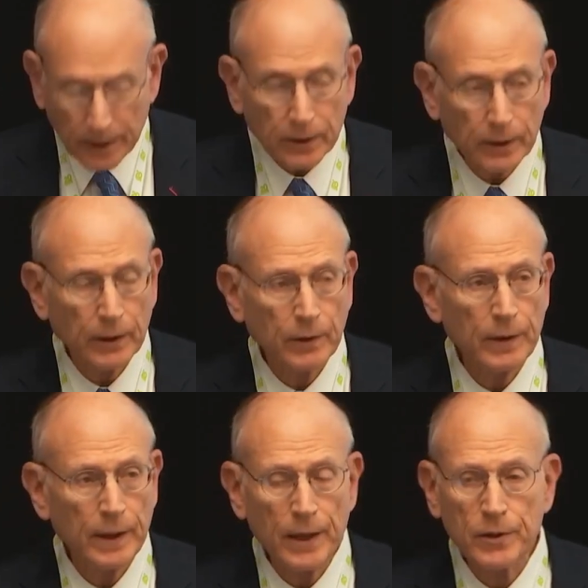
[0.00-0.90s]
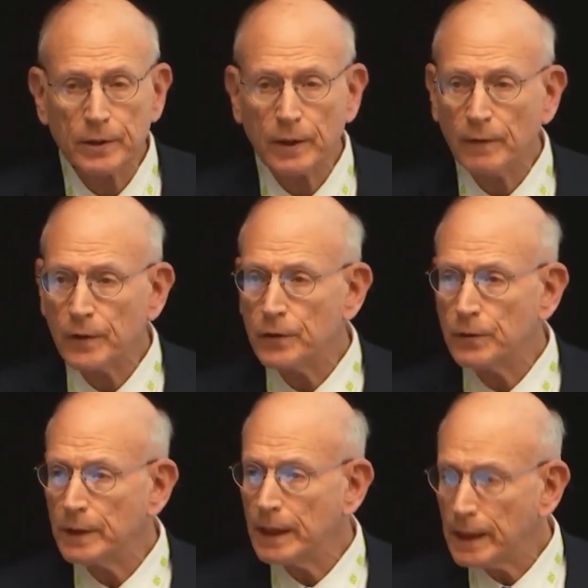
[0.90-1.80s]
to the creation of a
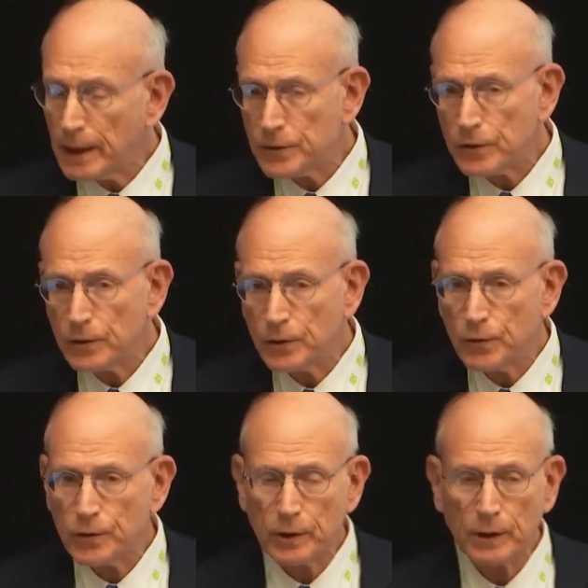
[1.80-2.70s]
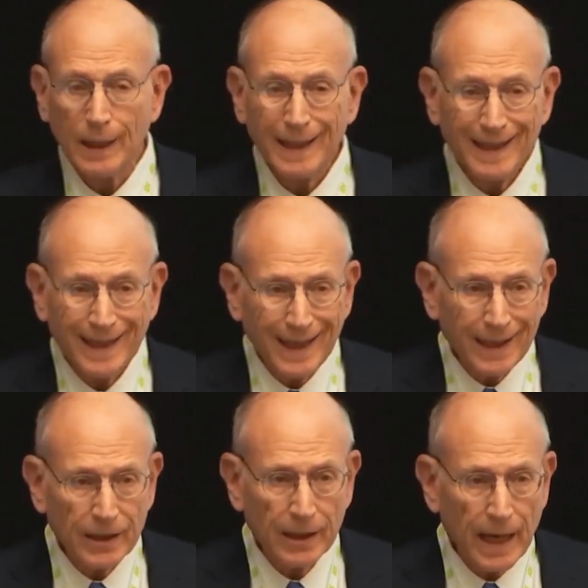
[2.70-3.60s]
unique institution in
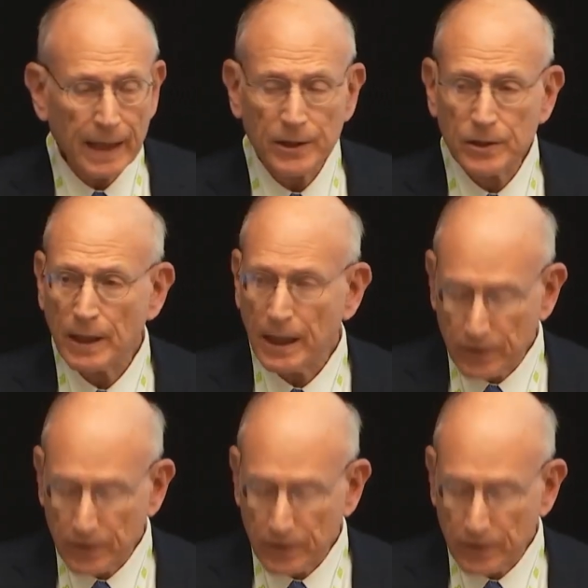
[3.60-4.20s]
the United States